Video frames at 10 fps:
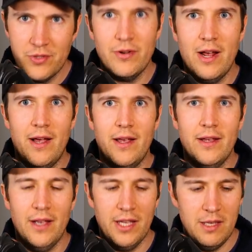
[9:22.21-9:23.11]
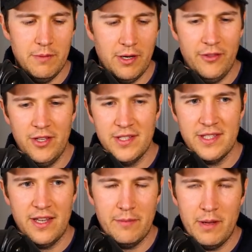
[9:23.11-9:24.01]
dry, I keep it on the
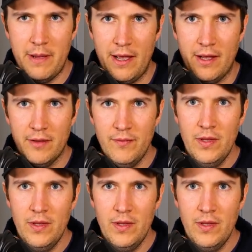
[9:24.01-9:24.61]
inside of my pack.